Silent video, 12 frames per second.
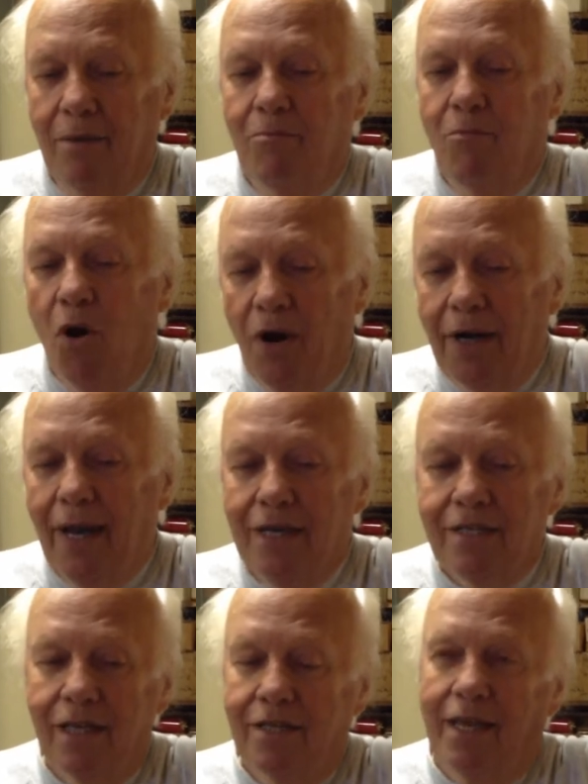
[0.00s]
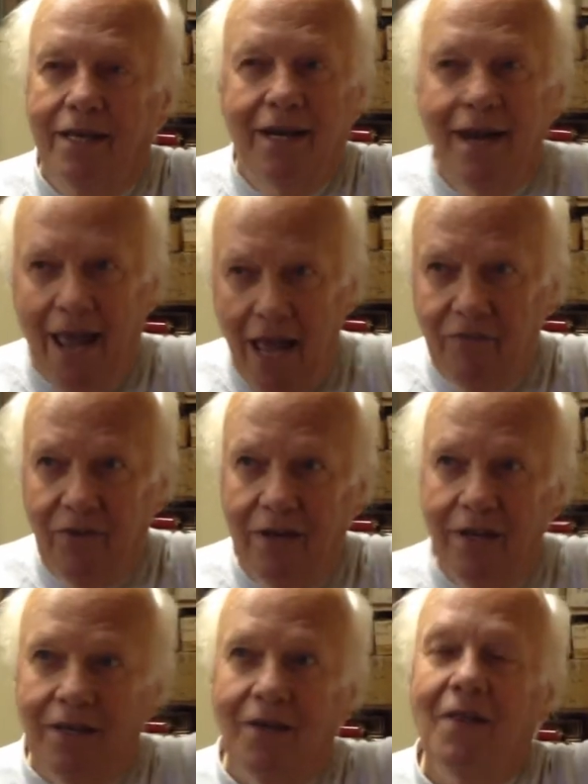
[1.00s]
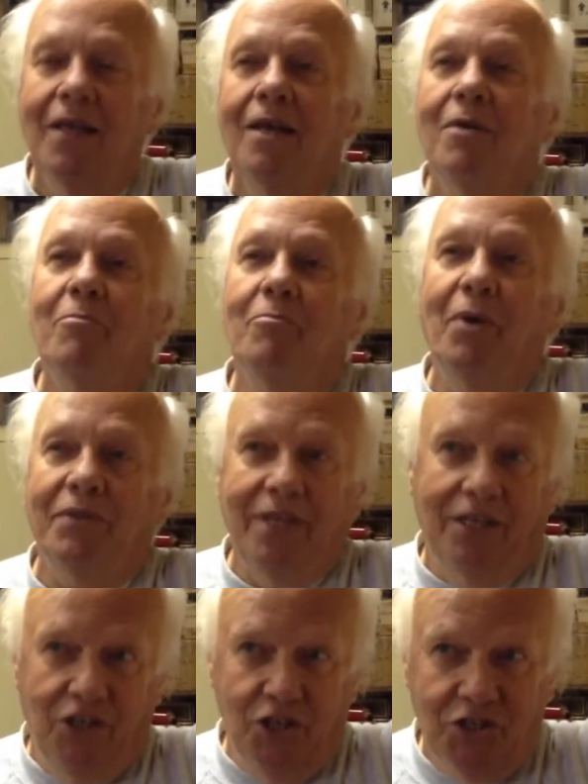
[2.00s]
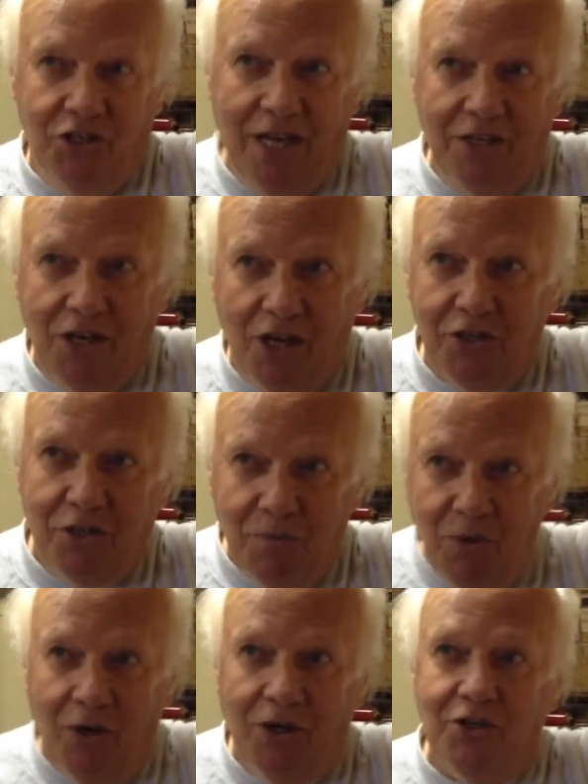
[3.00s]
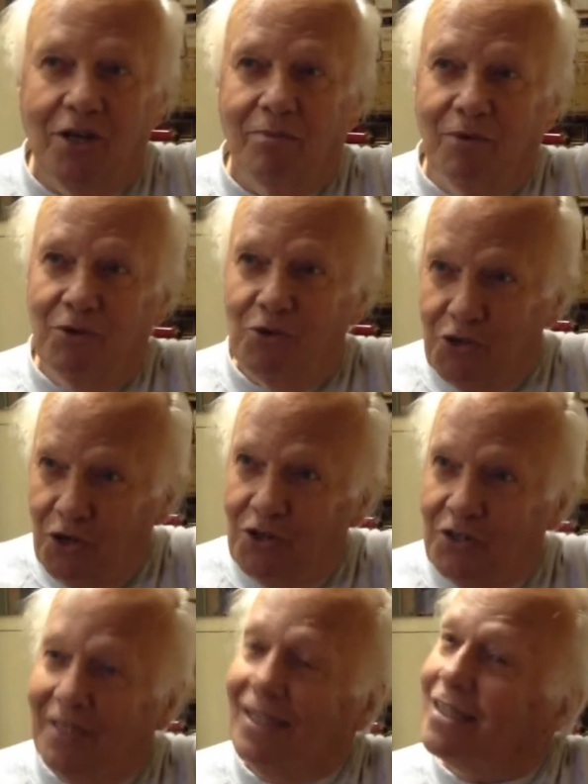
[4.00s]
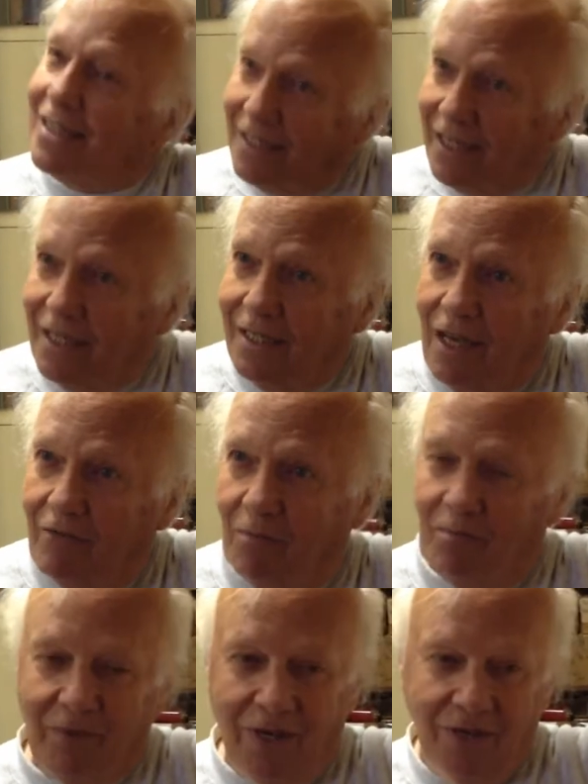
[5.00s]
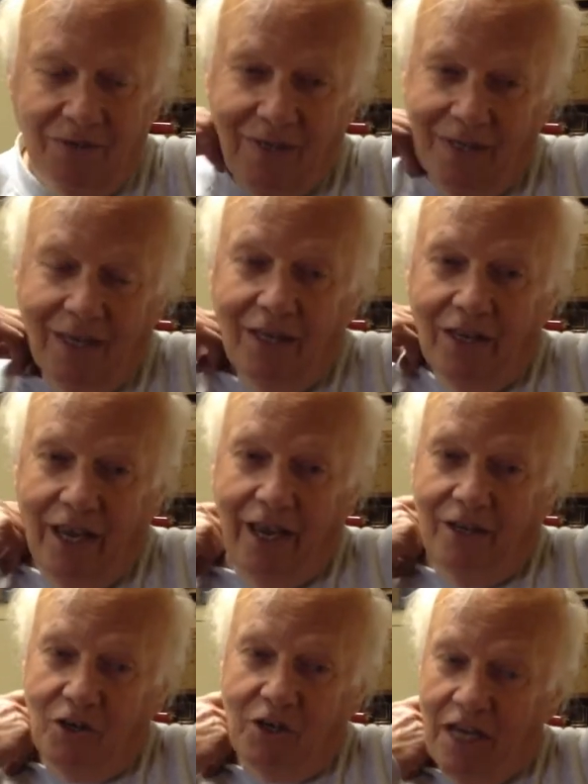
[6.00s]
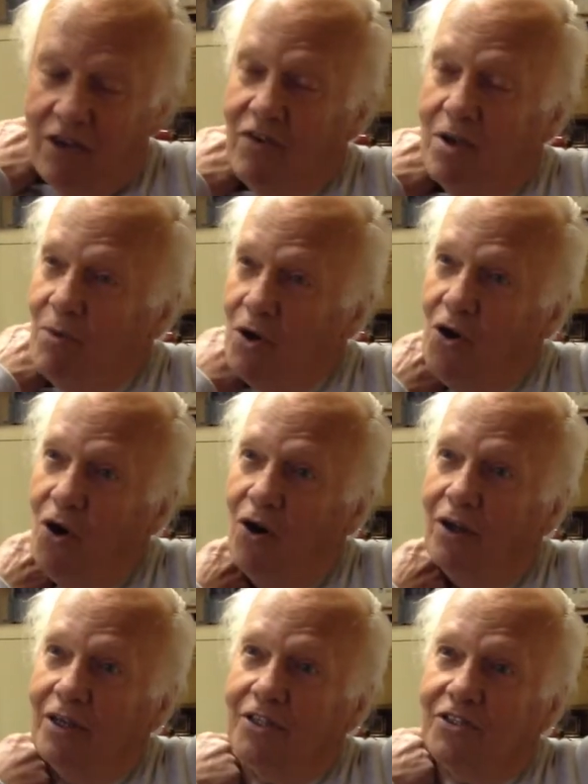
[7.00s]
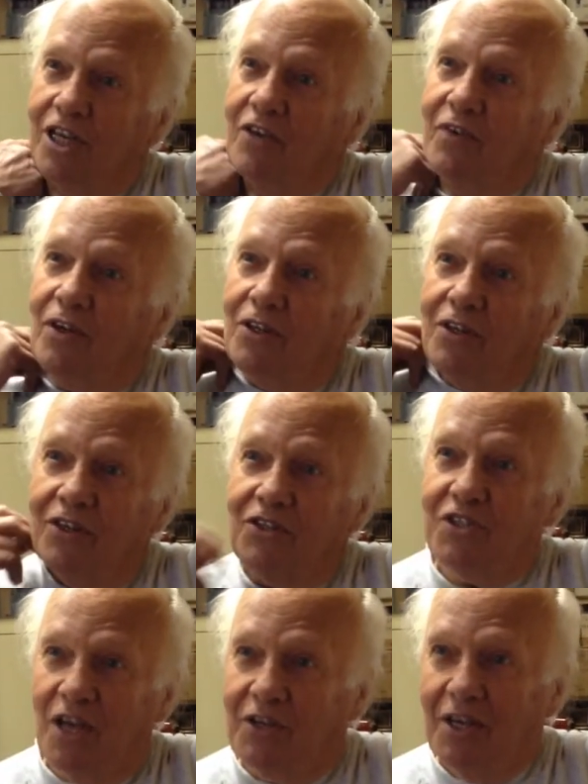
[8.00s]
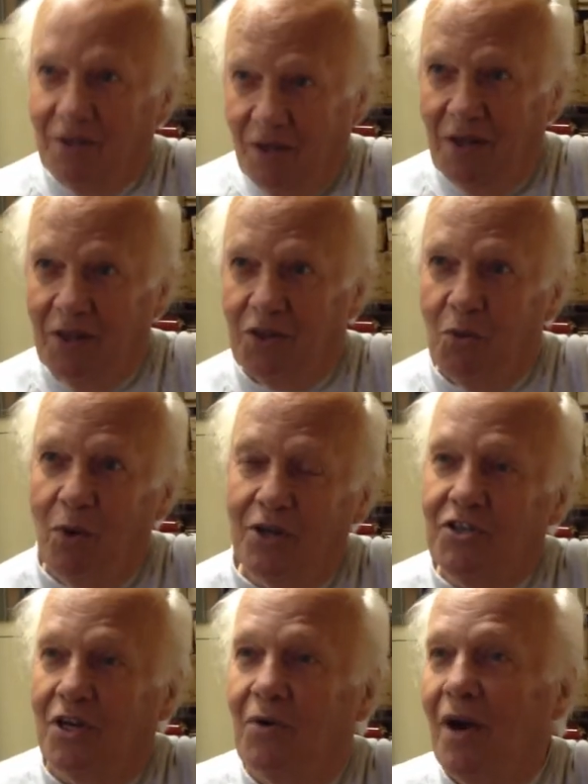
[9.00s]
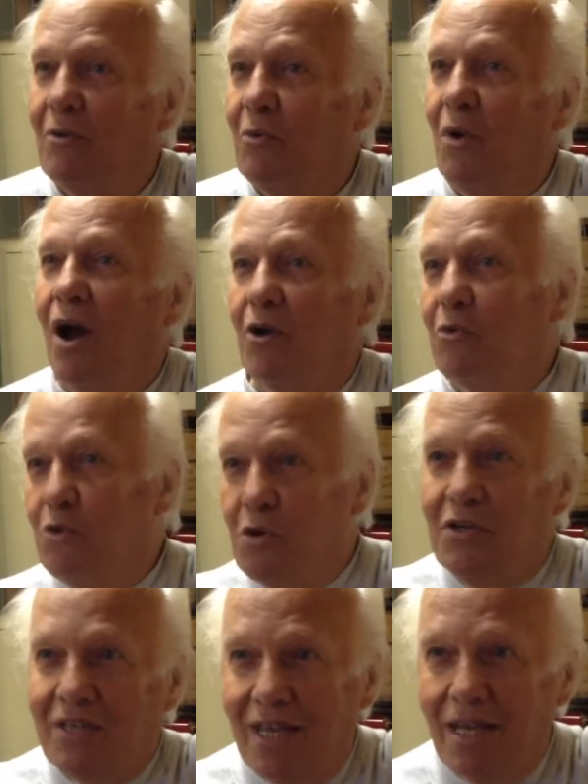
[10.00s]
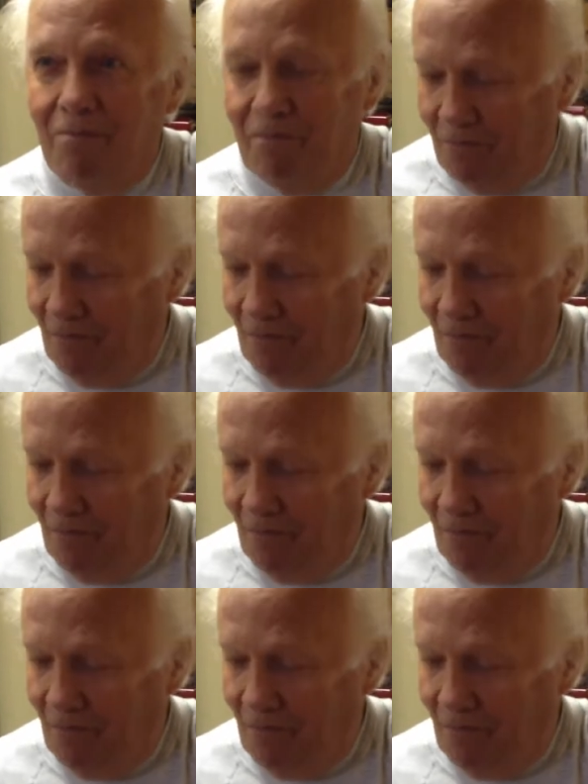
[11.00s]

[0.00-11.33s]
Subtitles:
Margay said they didn't have any, but they just sent Custom Cart Shop in New Jersey 6 of them, and give him a call and see if he'll sell you the ones that are en route to him.